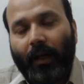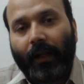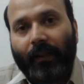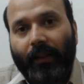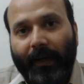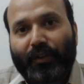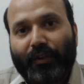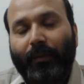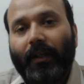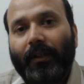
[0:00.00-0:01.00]
and that's
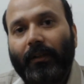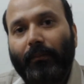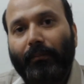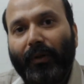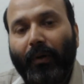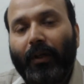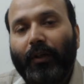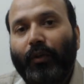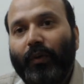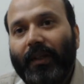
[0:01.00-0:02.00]
why we
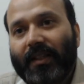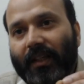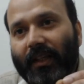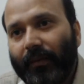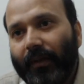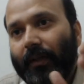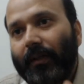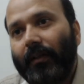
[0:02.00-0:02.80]
want to discover